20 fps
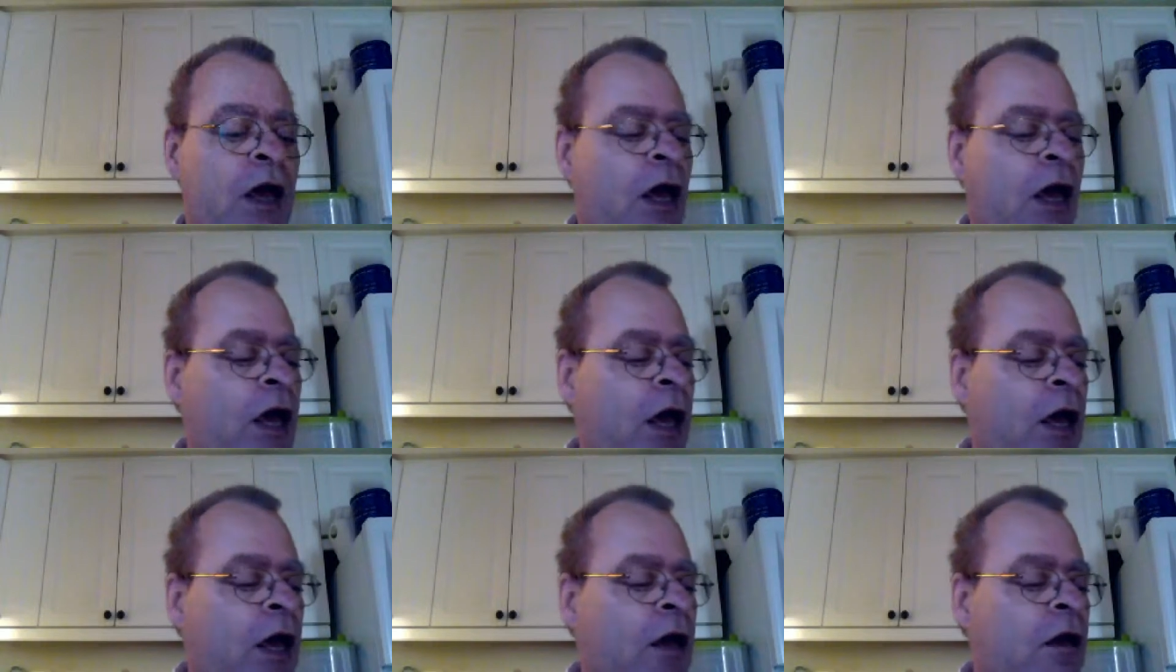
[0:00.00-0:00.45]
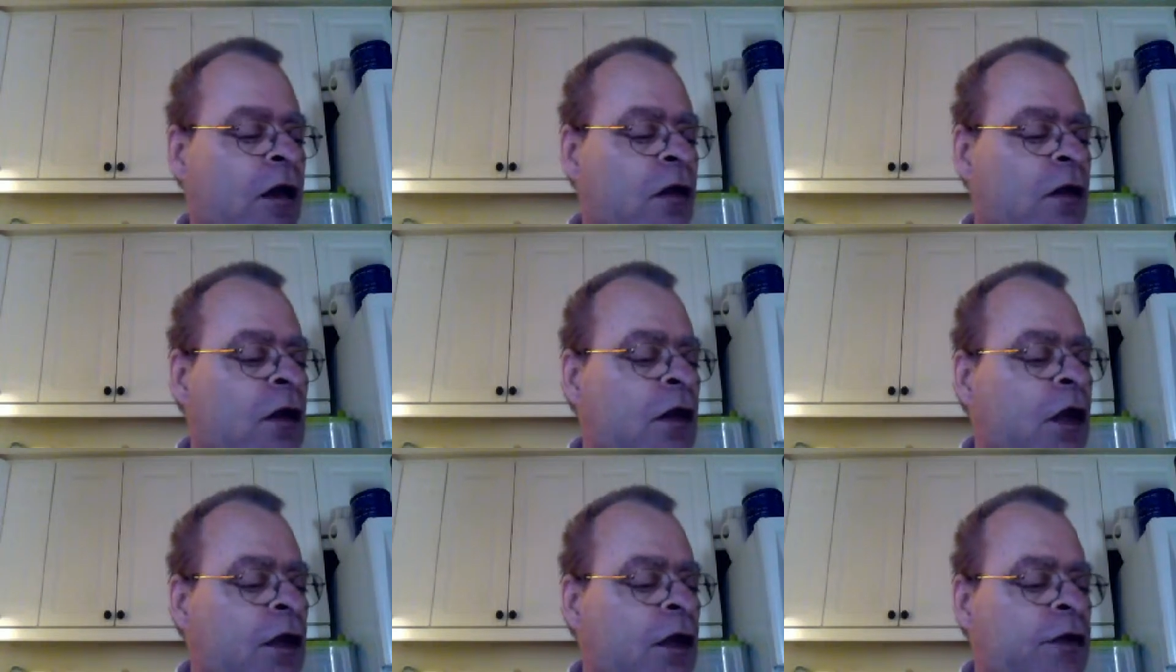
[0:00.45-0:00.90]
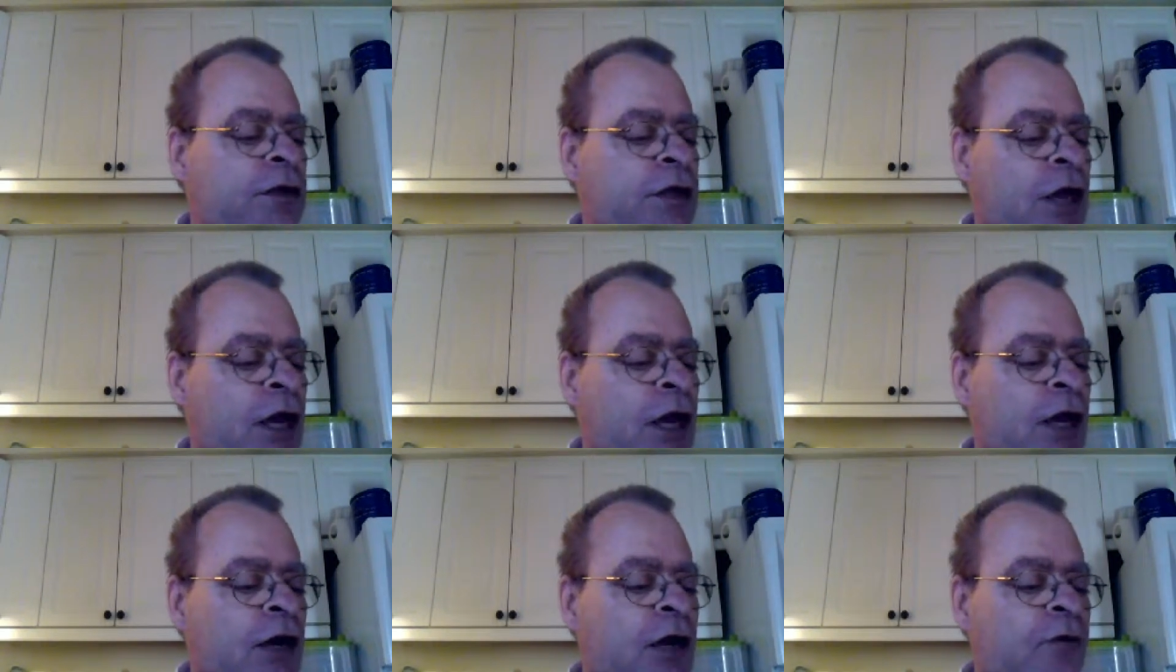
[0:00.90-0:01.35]
"Hail,
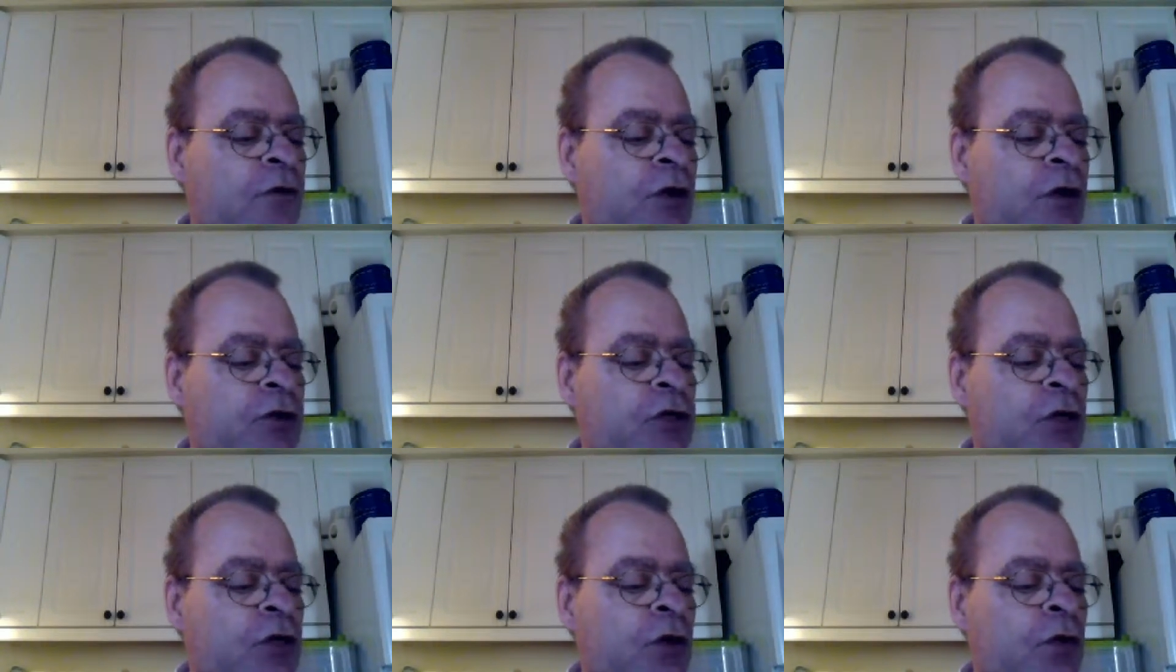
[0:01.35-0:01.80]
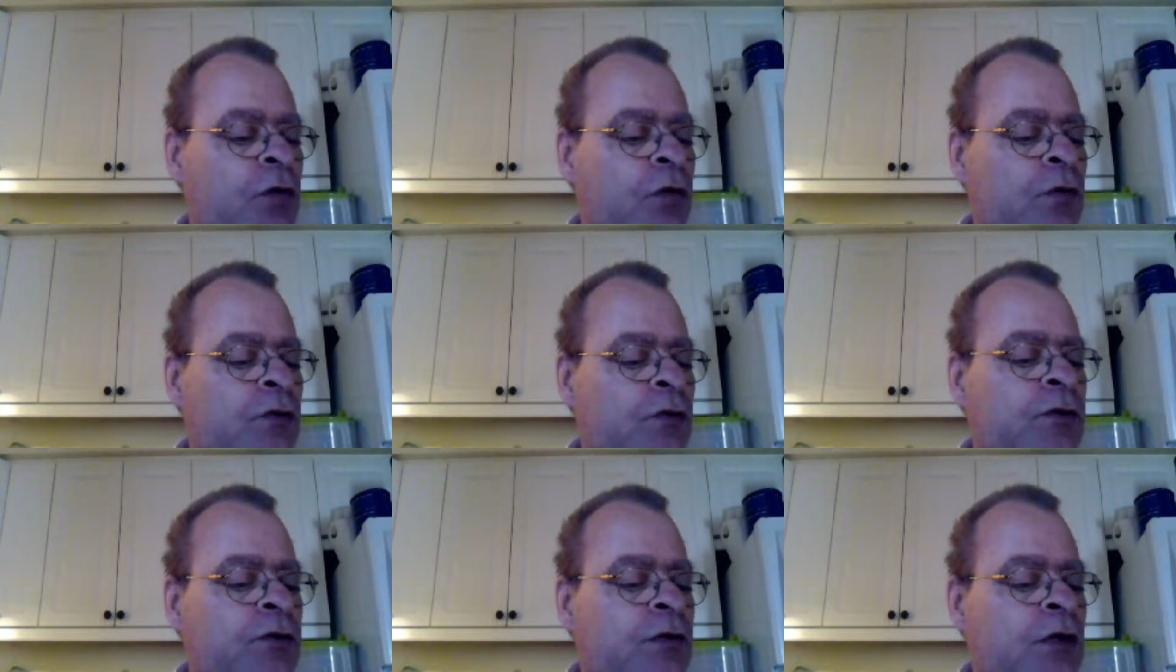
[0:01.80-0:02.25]
King of the Jews!"